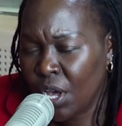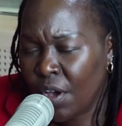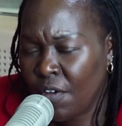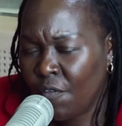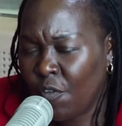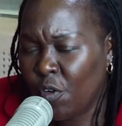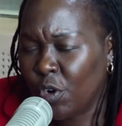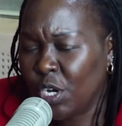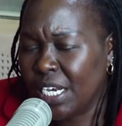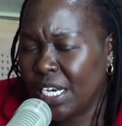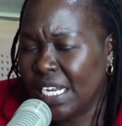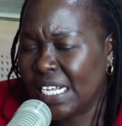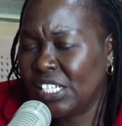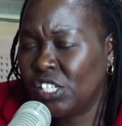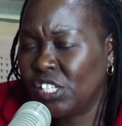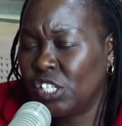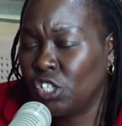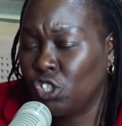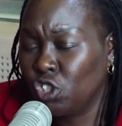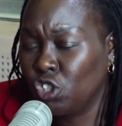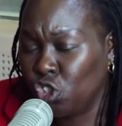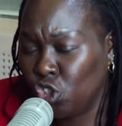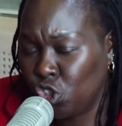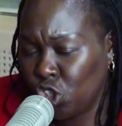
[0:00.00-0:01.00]
For it is
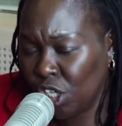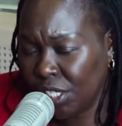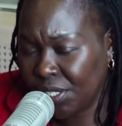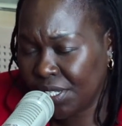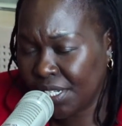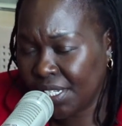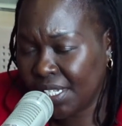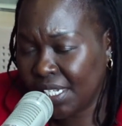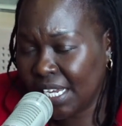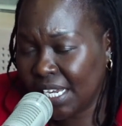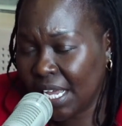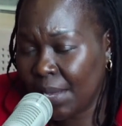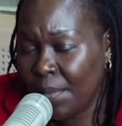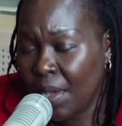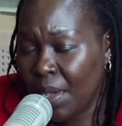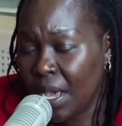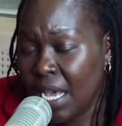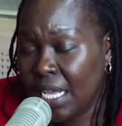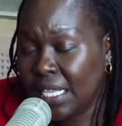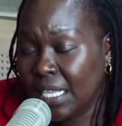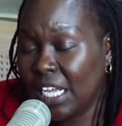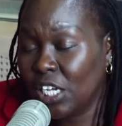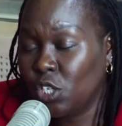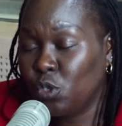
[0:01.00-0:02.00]
in Jesus' name
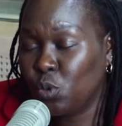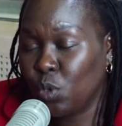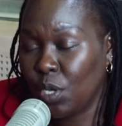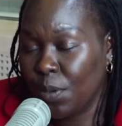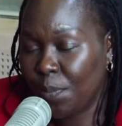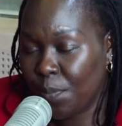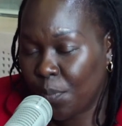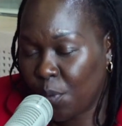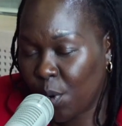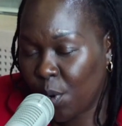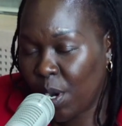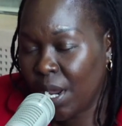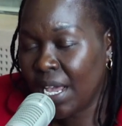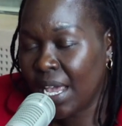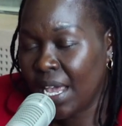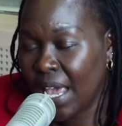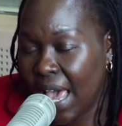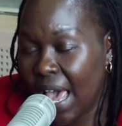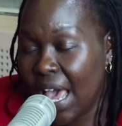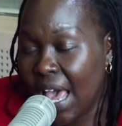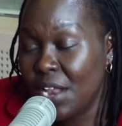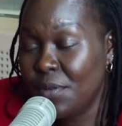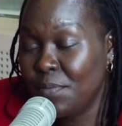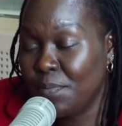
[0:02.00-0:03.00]
that we pray
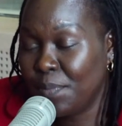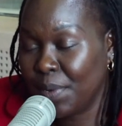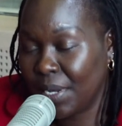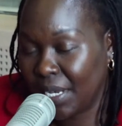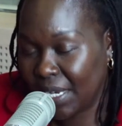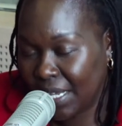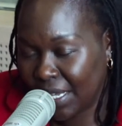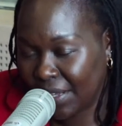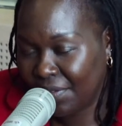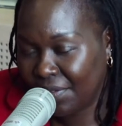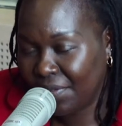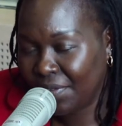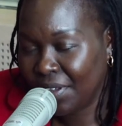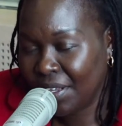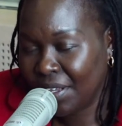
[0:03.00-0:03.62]
and believe.